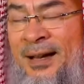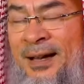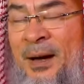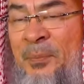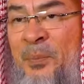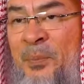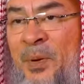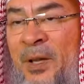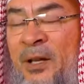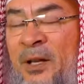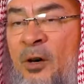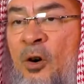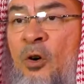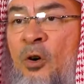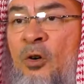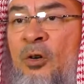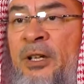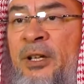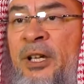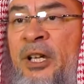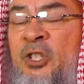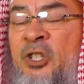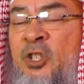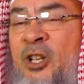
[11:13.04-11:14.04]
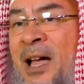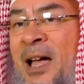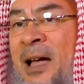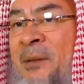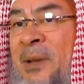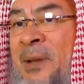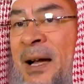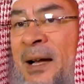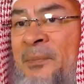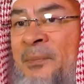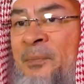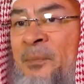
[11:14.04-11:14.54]
cupping or
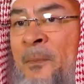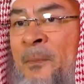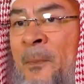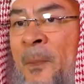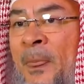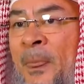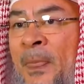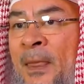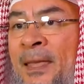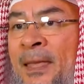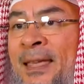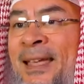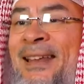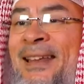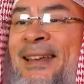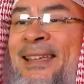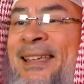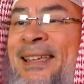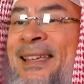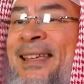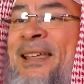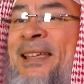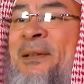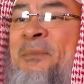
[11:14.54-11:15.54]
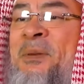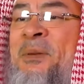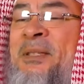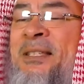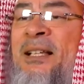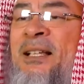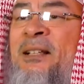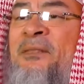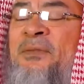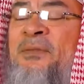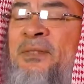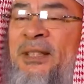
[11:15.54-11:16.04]
hijama, and he
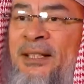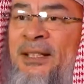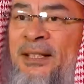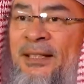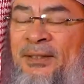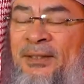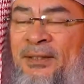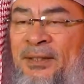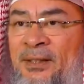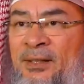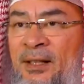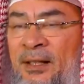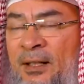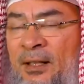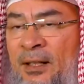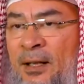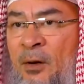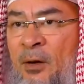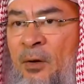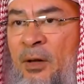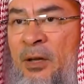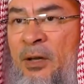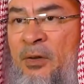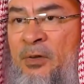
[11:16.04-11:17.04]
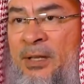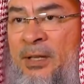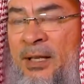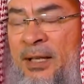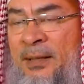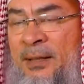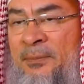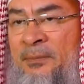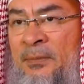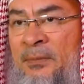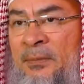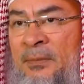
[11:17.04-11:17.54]
himself did it sallallahu alaihi
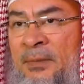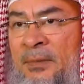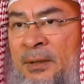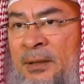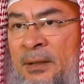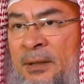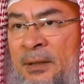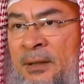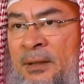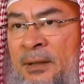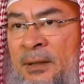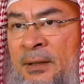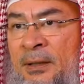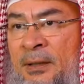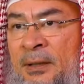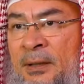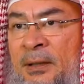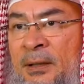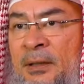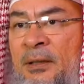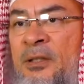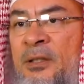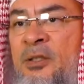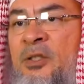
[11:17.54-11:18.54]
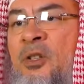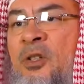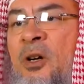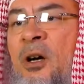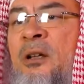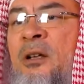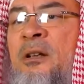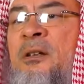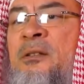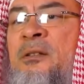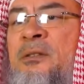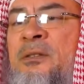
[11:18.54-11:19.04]
wasallam. The
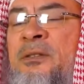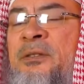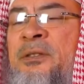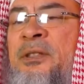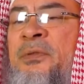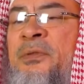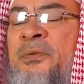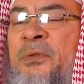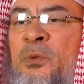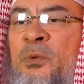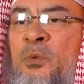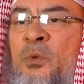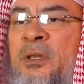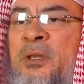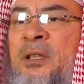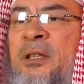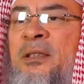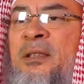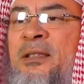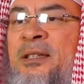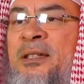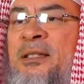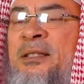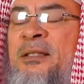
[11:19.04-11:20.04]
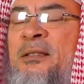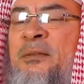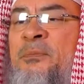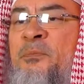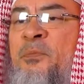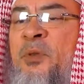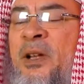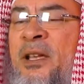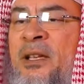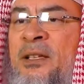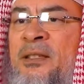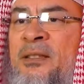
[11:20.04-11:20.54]
scholars differ whether this
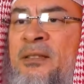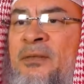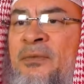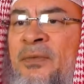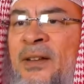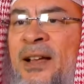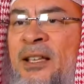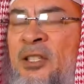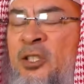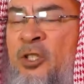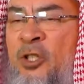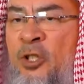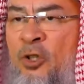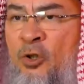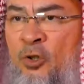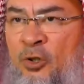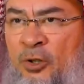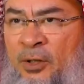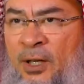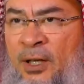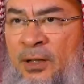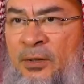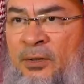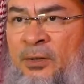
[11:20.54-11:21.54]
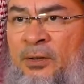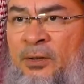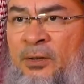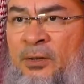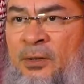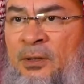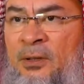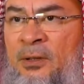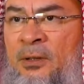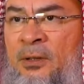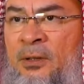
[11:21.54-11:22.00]
breaks fasting or not.